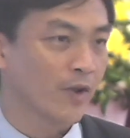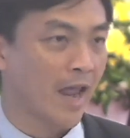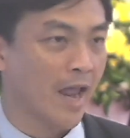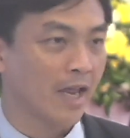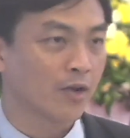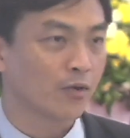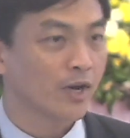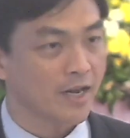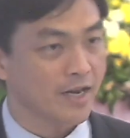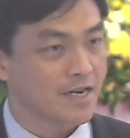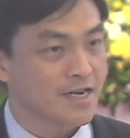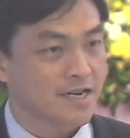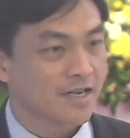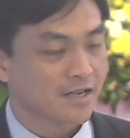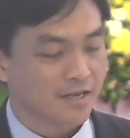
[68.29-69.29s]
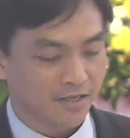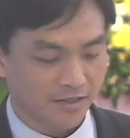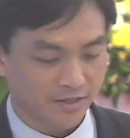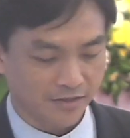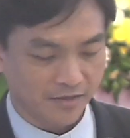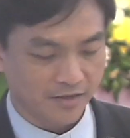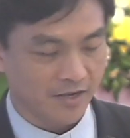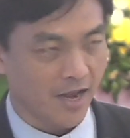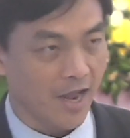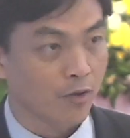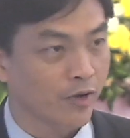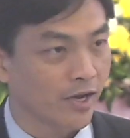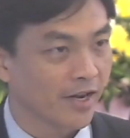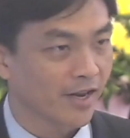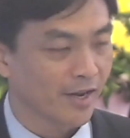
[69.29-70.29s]
angry.
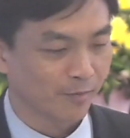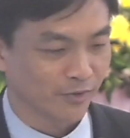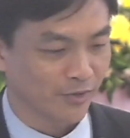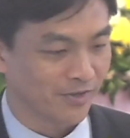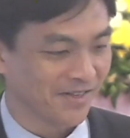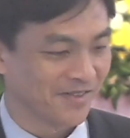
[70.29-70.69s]
Angry, I'm sorry.